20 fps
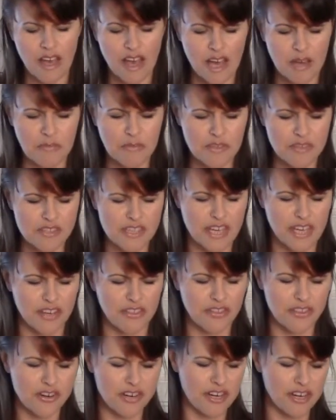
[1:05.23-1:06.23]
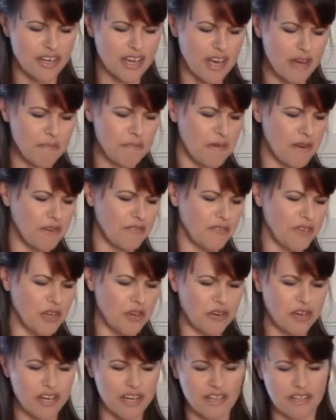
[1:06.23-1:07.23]
I'm using a third a cup of
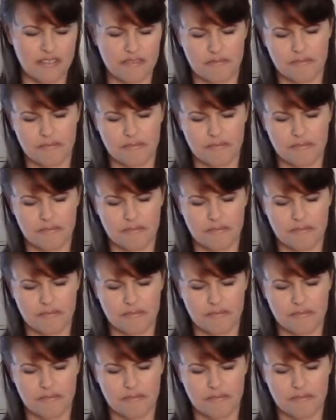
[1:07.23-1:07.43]
yogurt,